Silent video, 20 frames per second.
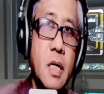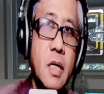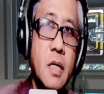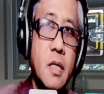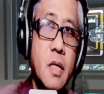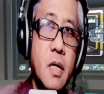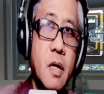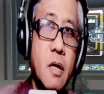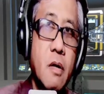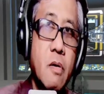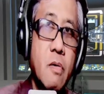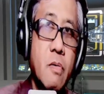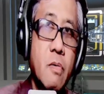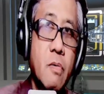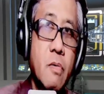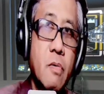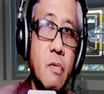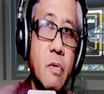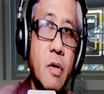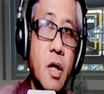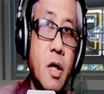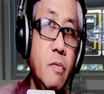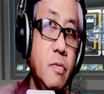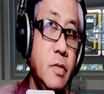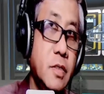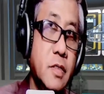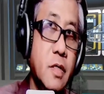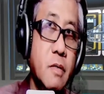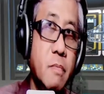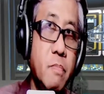Now, how
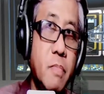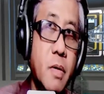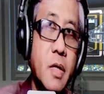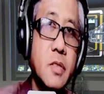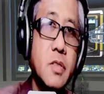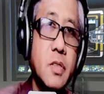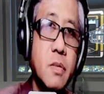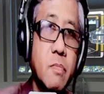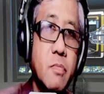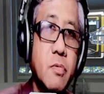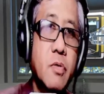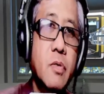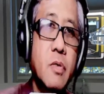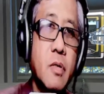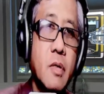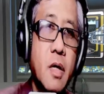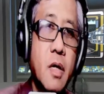is that possible?